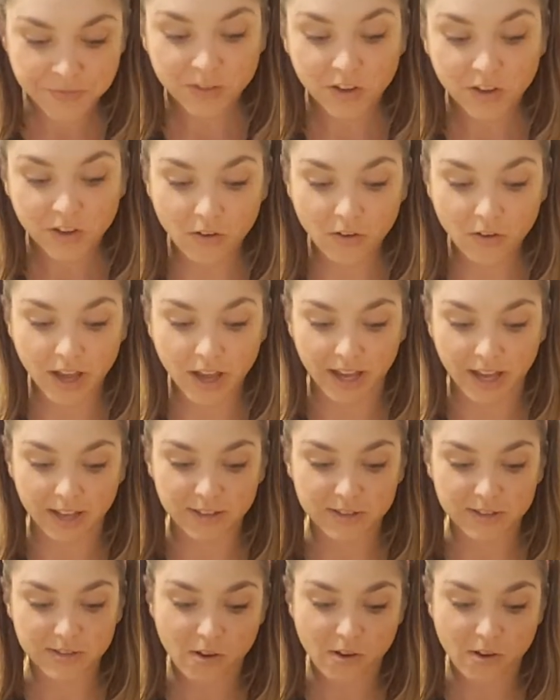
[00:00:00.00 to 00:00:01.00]
Okay,
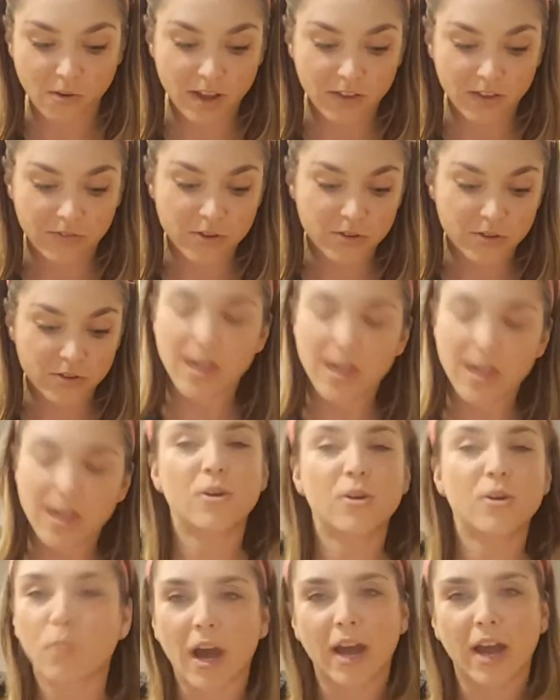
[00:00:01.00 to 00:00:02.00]
so thank you,
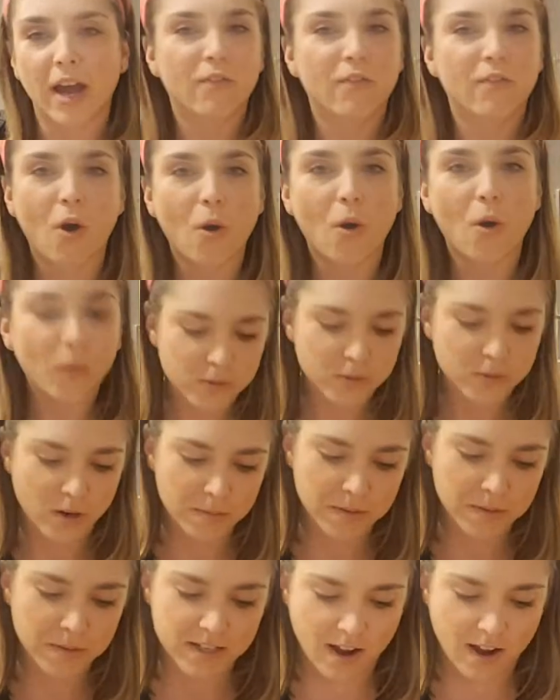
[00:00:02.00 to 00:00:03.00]
Wyatt, for always wanting me
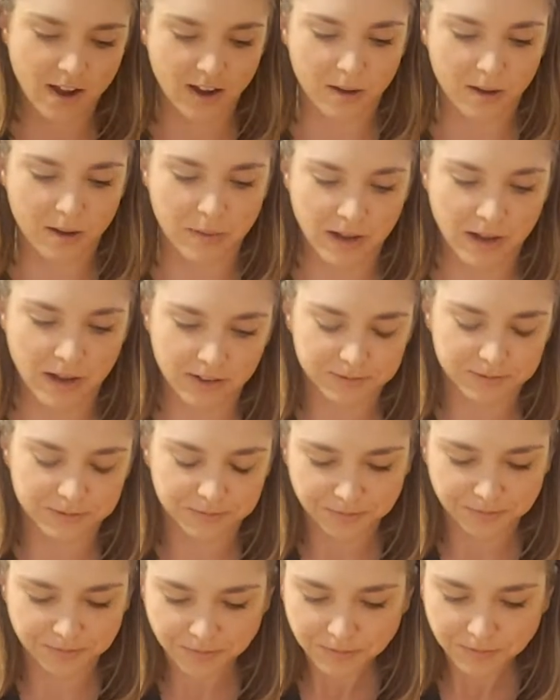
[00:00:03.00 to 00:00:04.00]
to talk about
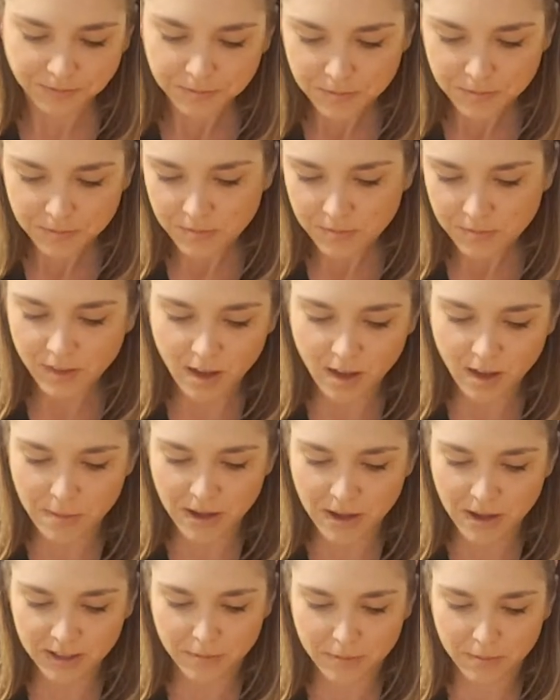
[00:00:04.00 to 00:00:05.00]
The
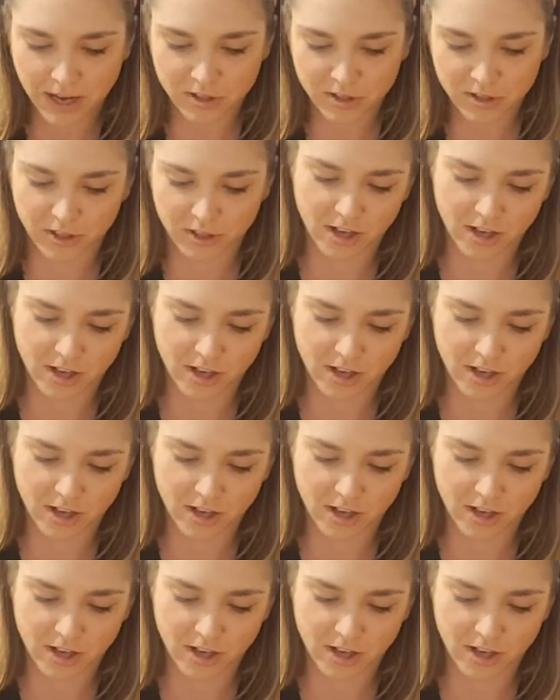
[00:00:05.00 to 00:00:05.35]
Bachelor.